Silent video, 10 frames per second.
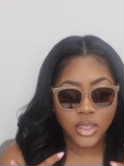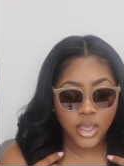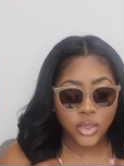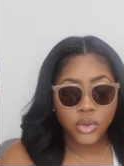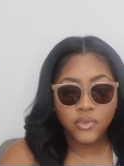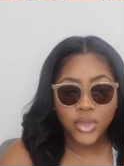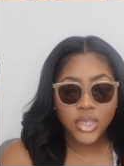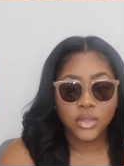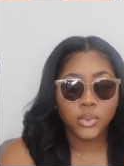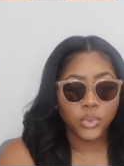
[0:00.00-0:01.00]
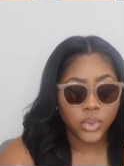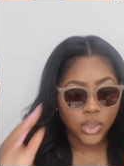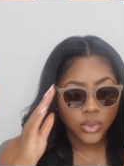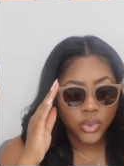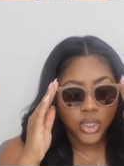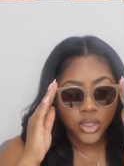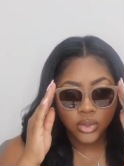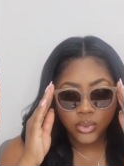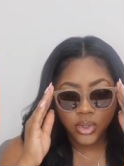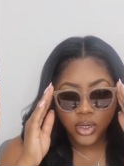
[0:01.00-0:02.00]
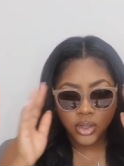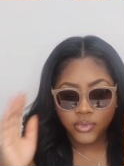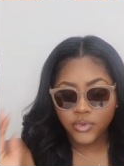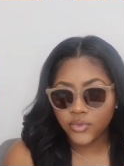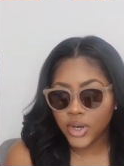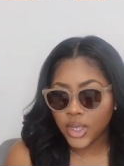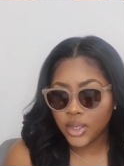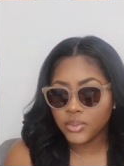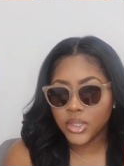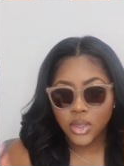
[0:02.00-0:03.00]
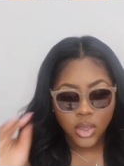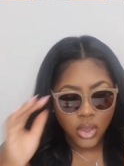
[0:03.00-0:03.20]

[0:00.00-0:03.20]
like you can find some really, really cute and different frames